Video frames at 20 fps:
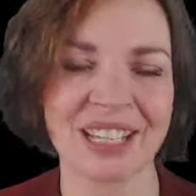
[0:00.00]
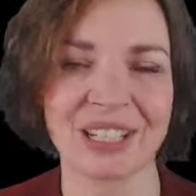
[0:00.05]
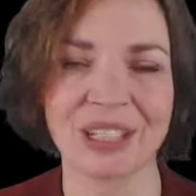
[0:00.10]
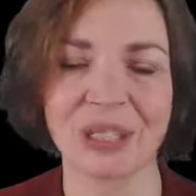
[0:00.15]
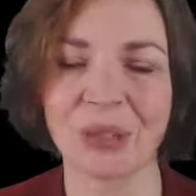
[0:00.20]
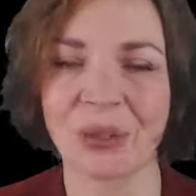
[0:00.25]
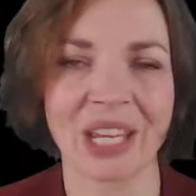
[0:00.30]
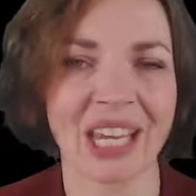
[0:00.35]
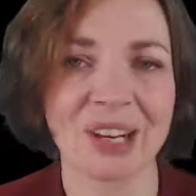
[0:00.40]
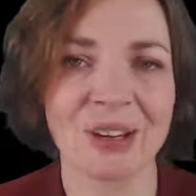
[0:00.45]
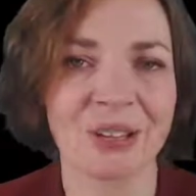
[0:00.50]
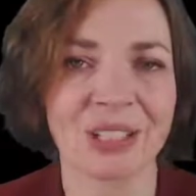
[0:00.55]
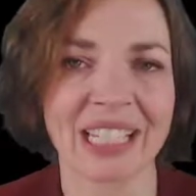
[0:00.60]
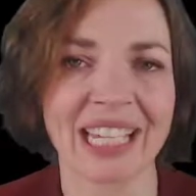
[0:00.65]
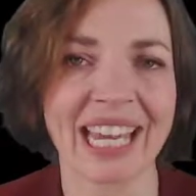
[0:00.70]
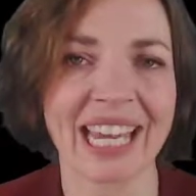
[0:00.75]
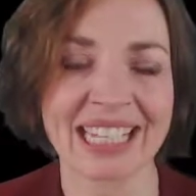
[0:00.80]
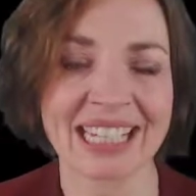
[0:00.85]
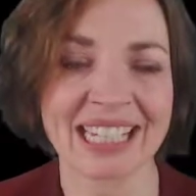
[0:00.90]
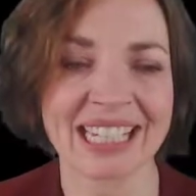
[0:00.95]
you
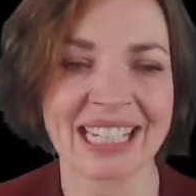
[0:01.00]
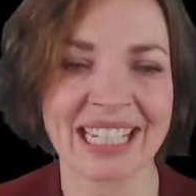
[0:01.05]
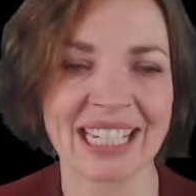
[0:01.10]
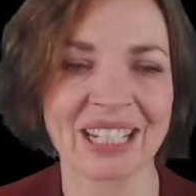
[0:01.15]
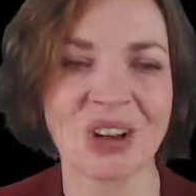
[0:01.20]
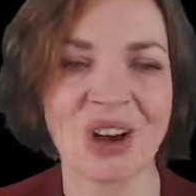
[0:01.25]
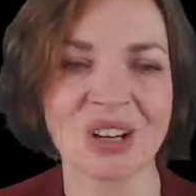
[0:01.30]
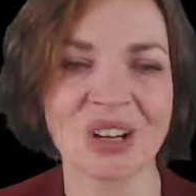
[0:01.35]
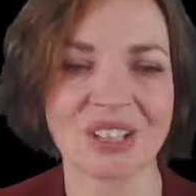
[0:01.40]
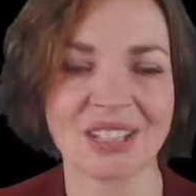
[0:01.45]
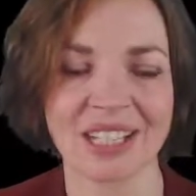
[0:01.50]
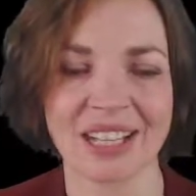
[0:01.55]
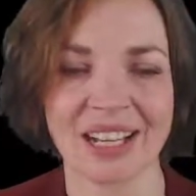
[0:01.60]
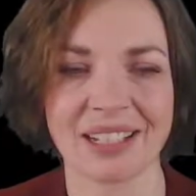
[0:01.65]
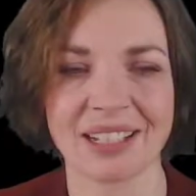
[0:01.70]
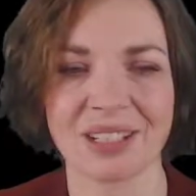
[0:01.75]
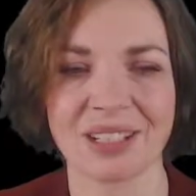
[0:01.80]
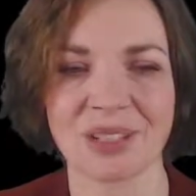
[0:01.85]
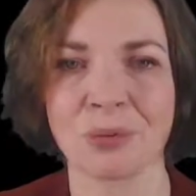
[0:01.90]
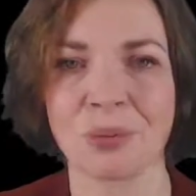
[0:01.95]
cannot get zinc
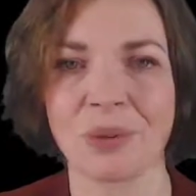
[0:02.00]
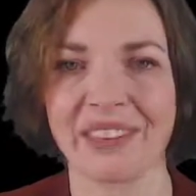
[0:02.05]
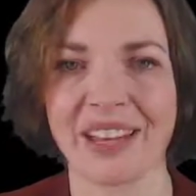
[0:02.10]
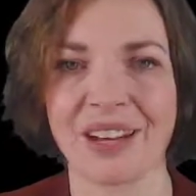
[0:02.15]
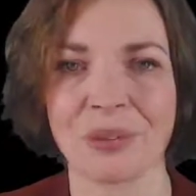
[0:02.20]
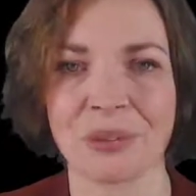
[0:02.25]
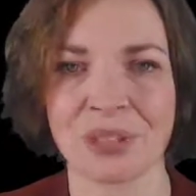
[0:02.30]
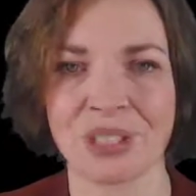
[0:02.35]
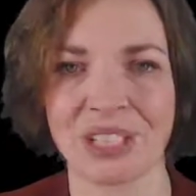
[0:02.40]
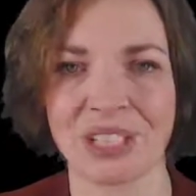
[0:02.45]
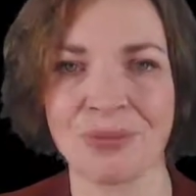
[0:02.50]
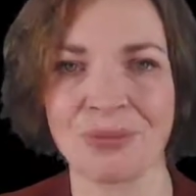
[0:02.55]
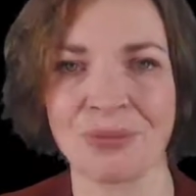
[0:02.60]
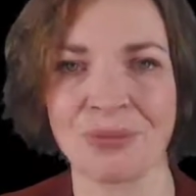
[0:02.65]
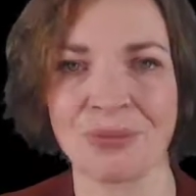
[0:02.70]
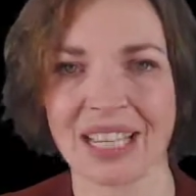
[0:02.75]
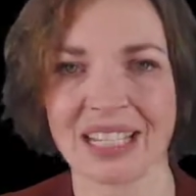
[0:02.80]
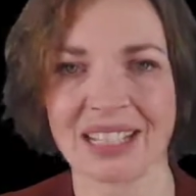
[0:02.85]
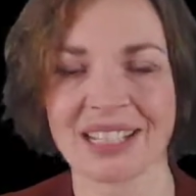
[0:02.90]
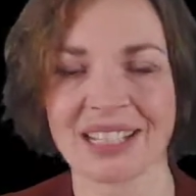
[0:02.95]
oxide without
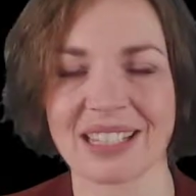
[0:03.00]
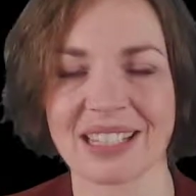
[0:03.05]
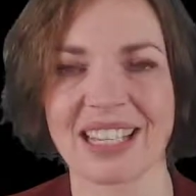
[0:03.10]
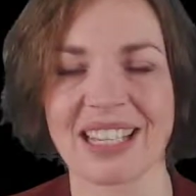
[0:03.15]
defects.